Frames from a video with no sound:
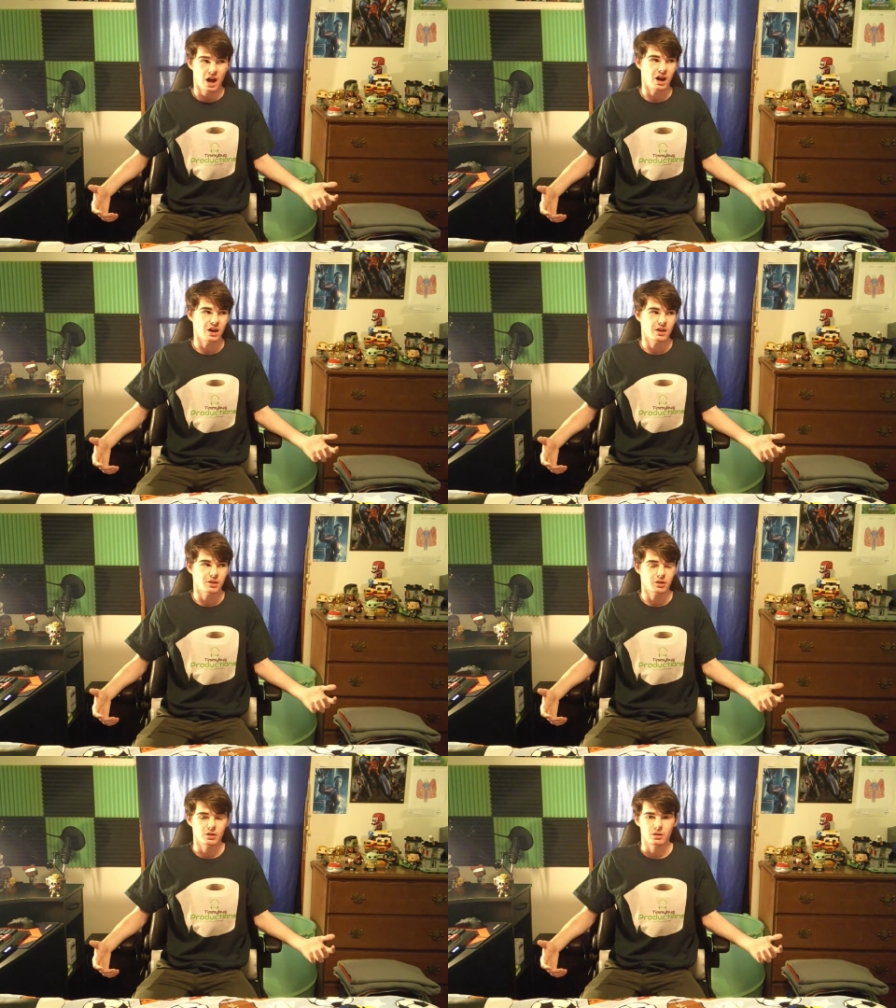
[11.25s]
Uh,
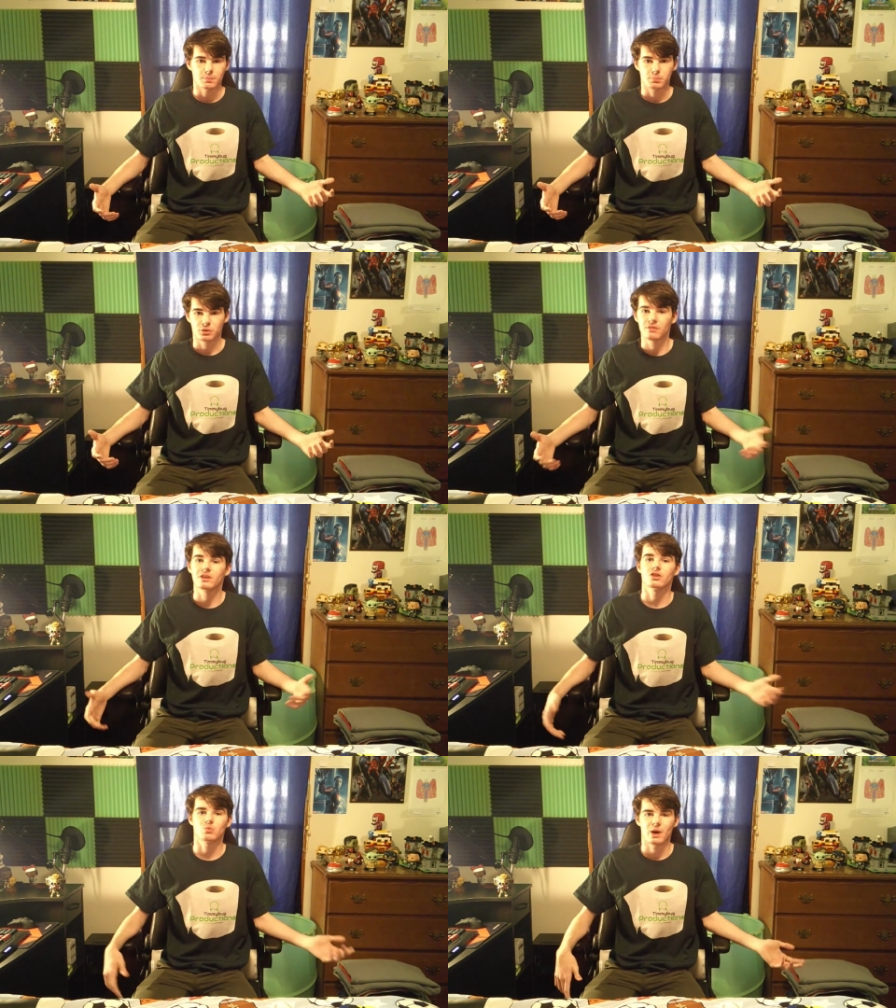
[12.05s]
the
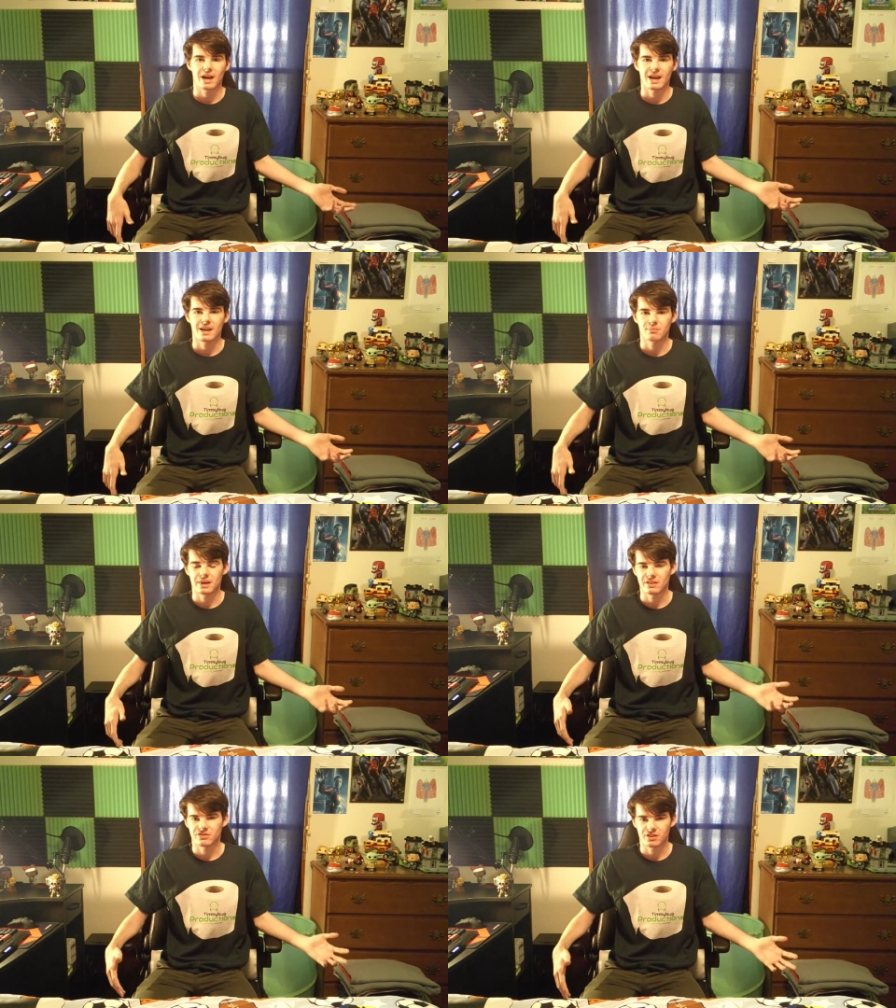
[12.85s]
previous way I had
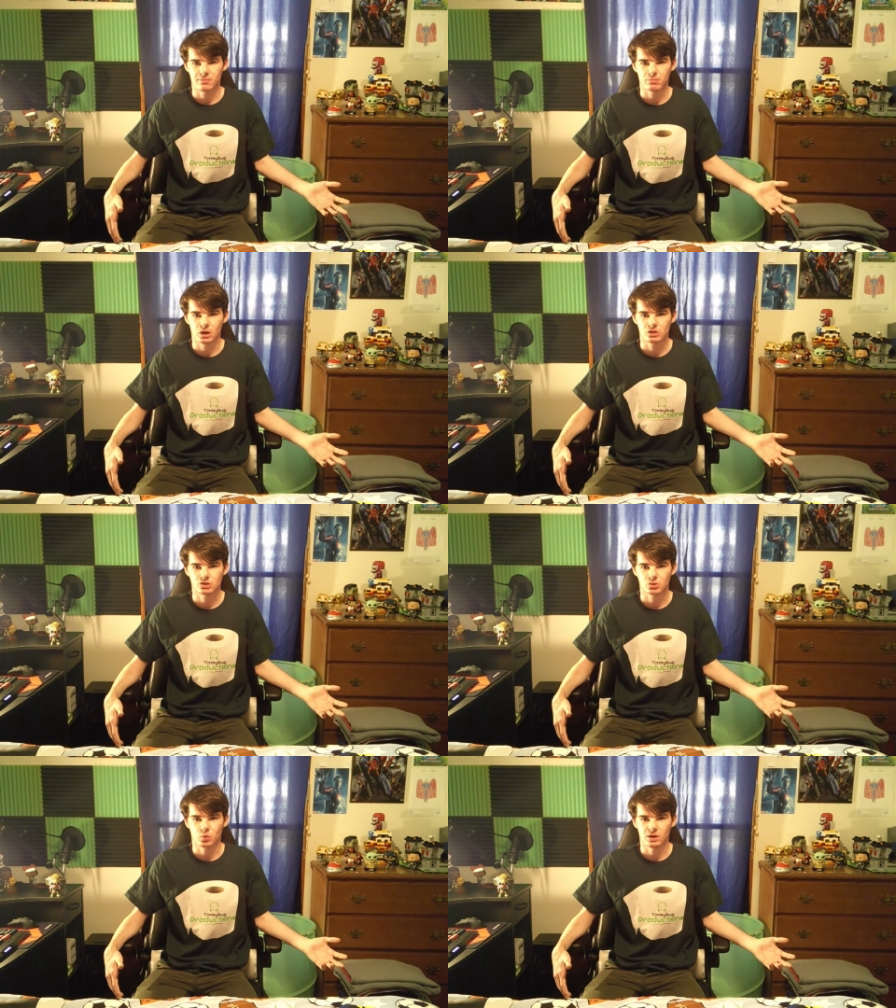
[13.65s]
made some
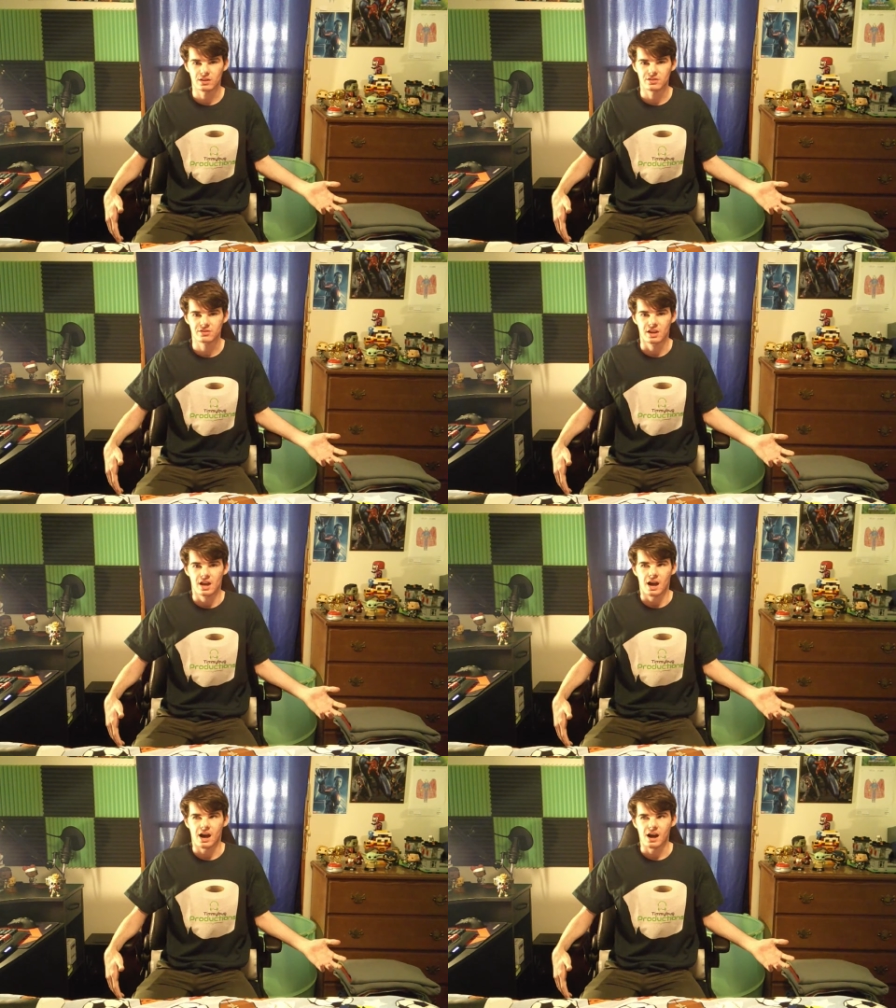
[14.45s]
merch was
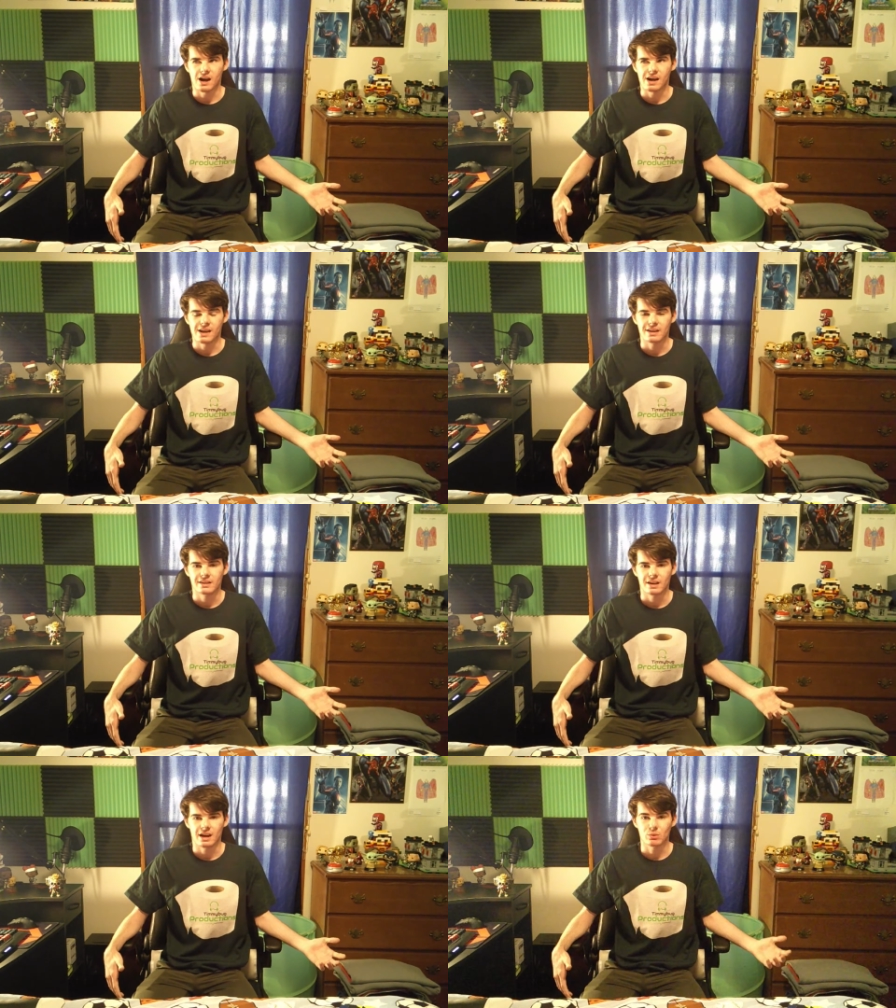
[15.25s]
I,
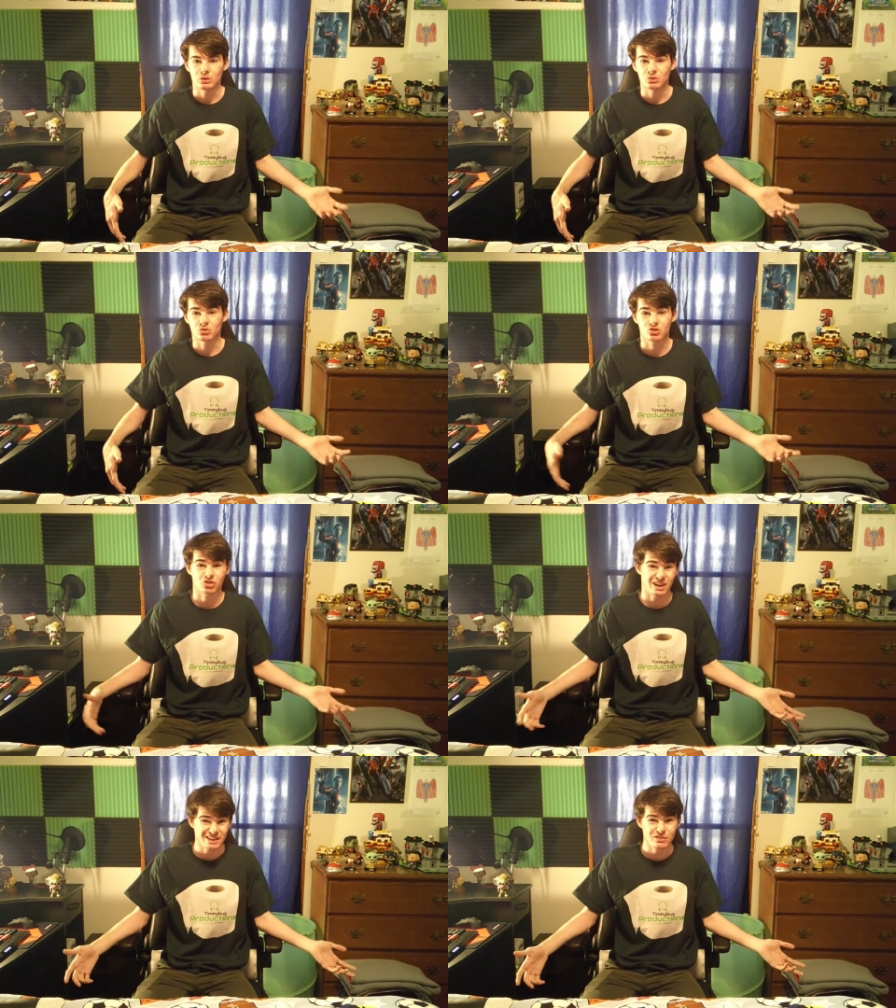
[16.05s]
I would use
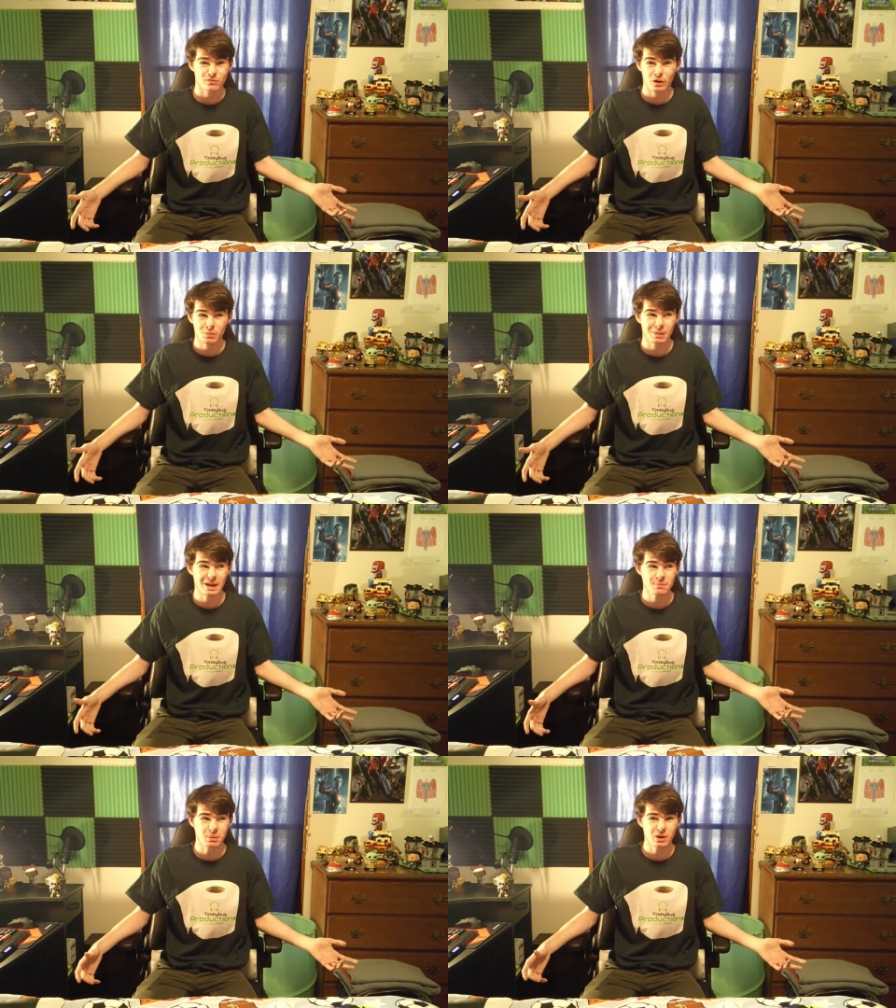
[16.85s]
transfer
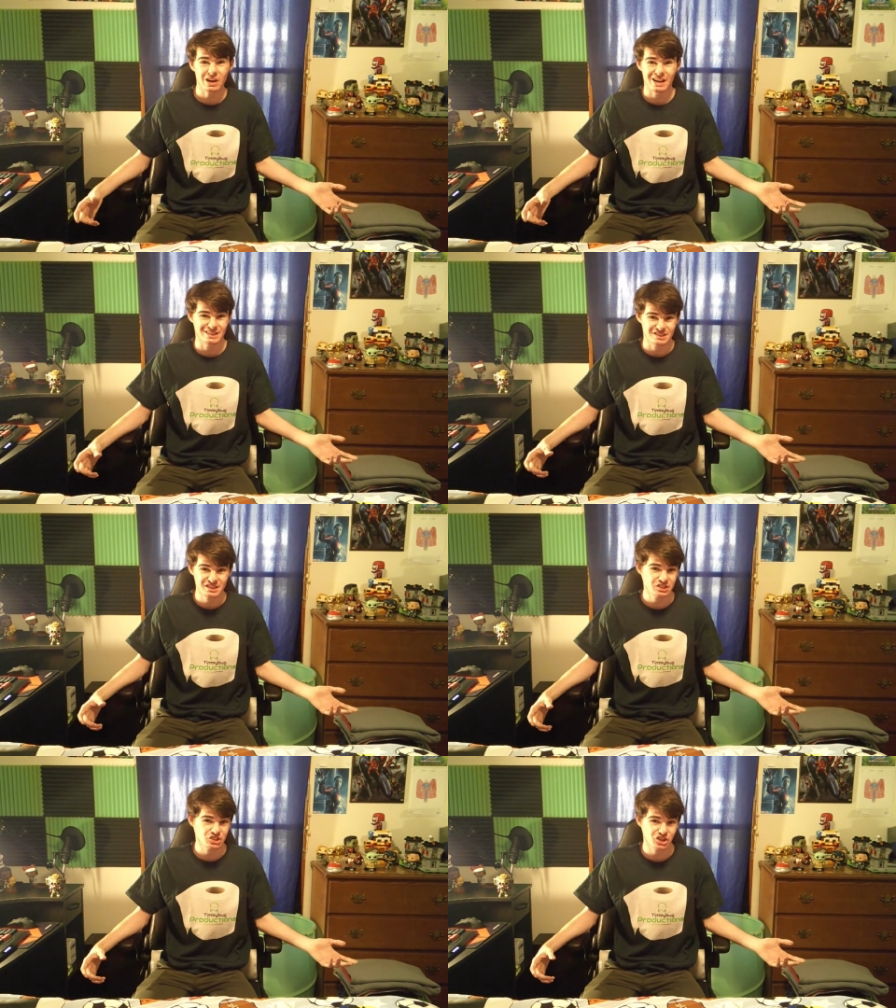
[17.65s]
paper and
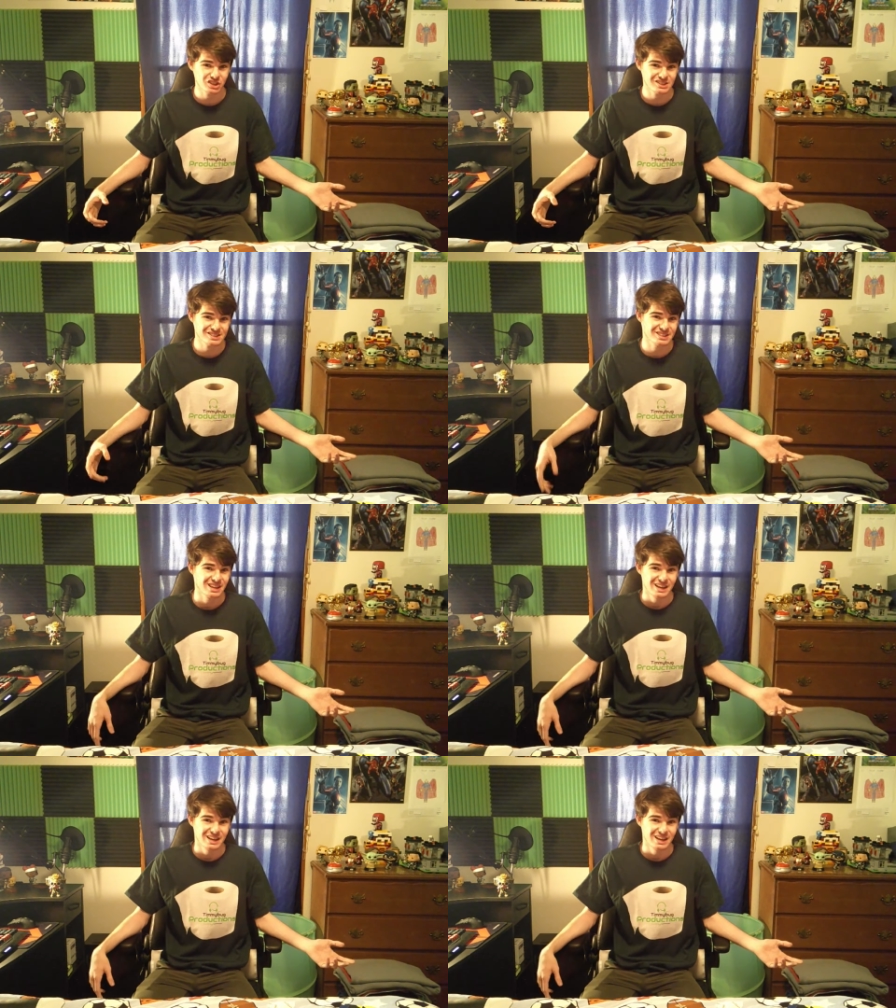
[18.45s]
t-shirts.